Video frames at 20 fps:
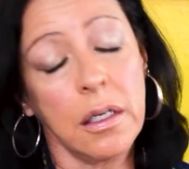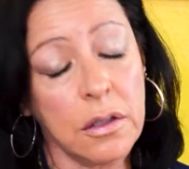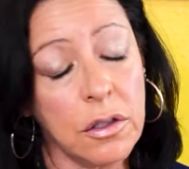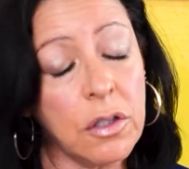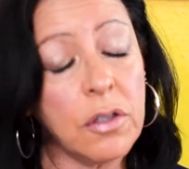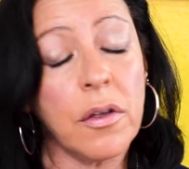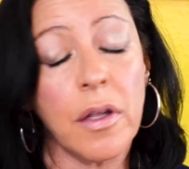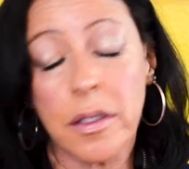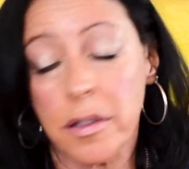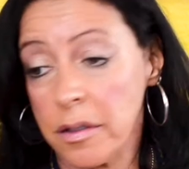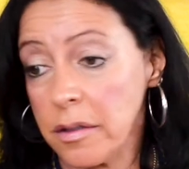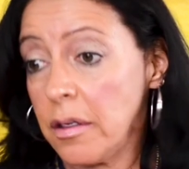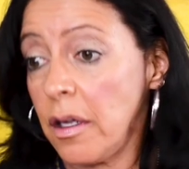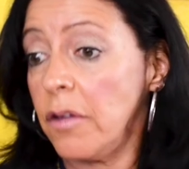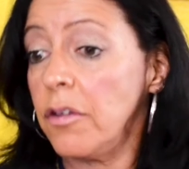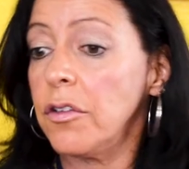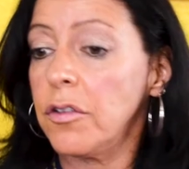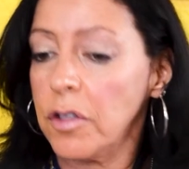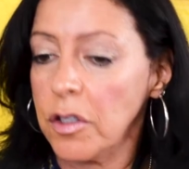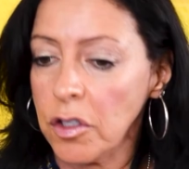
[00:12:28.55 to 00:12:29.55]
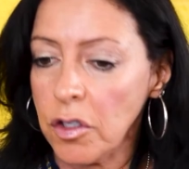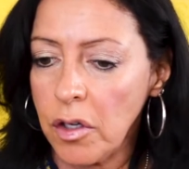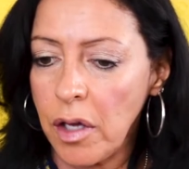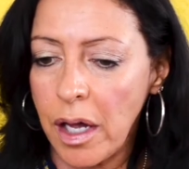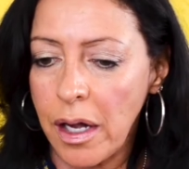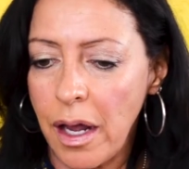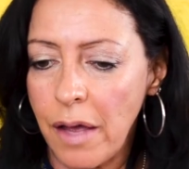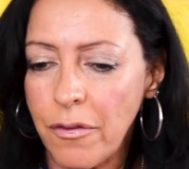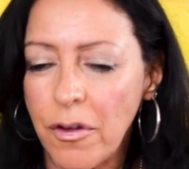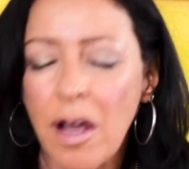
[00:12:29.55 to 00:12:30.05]
you know, that's another thing, you
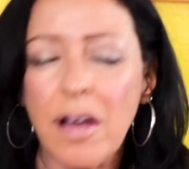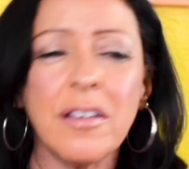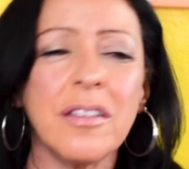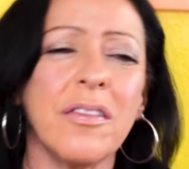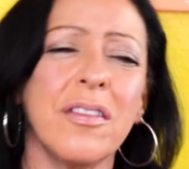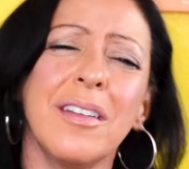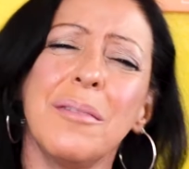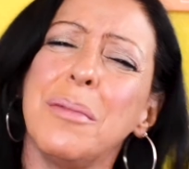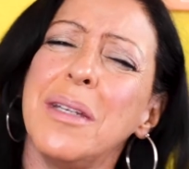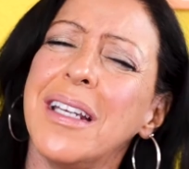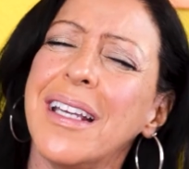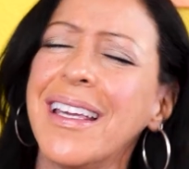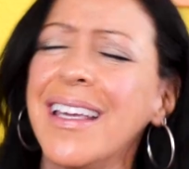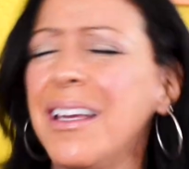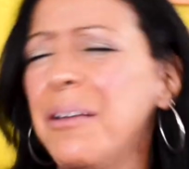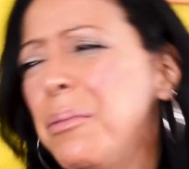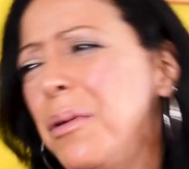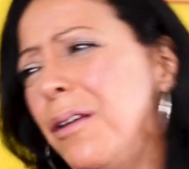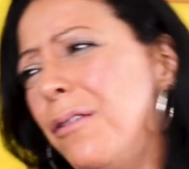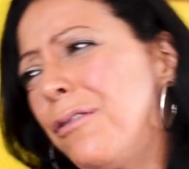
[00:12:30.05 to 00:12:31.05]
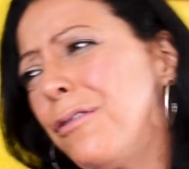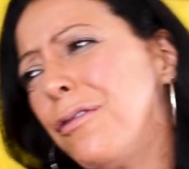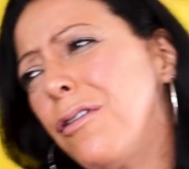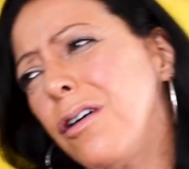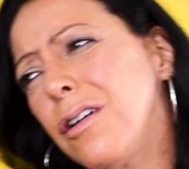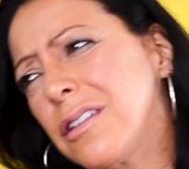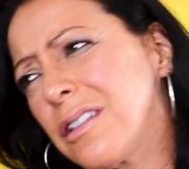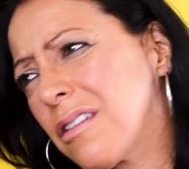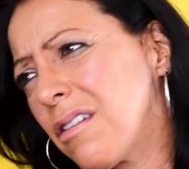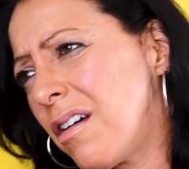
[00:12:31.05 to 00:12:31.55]
got to have confidence, but it can't be a
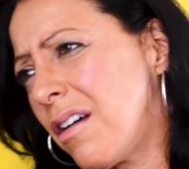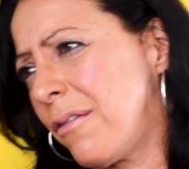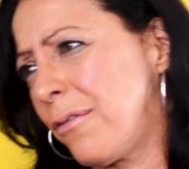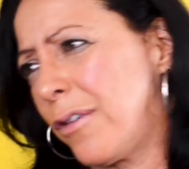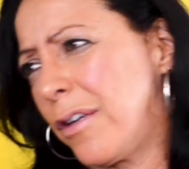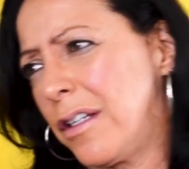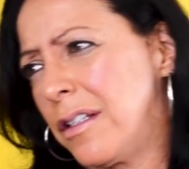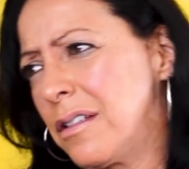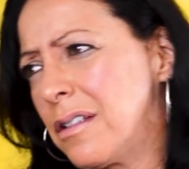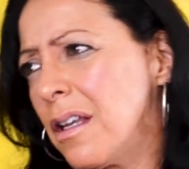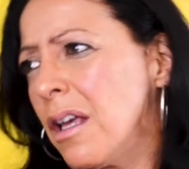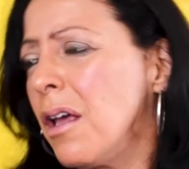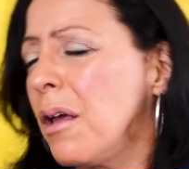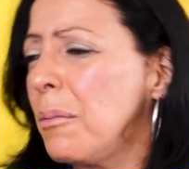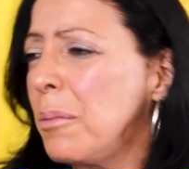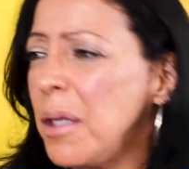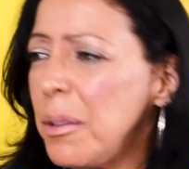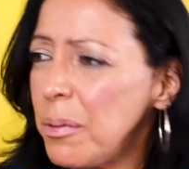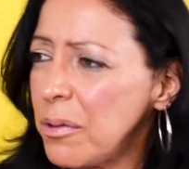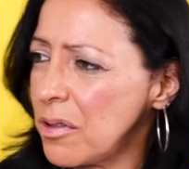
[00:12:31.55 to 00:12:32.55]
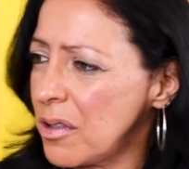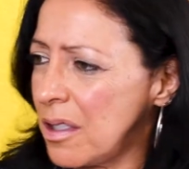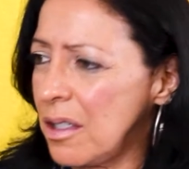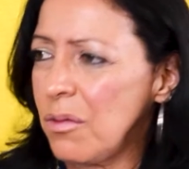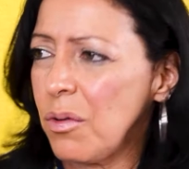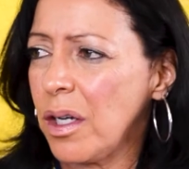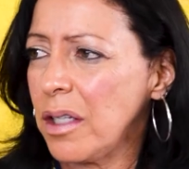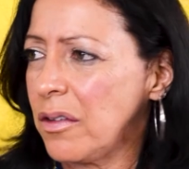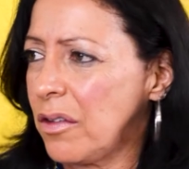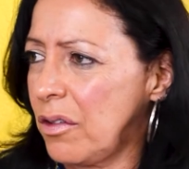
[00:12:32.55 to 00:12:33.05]
false confidence. People see
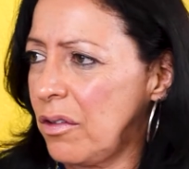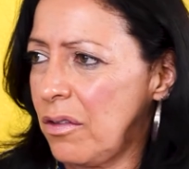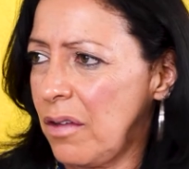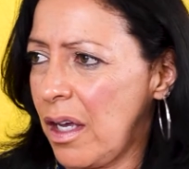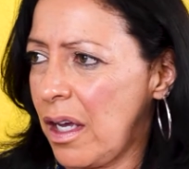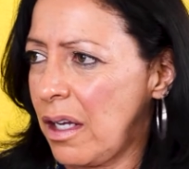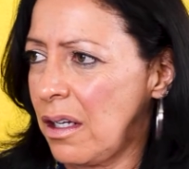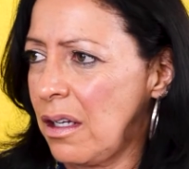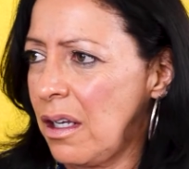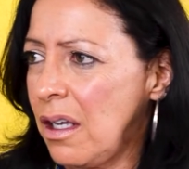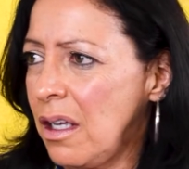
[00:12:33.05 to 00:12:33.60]
right through that.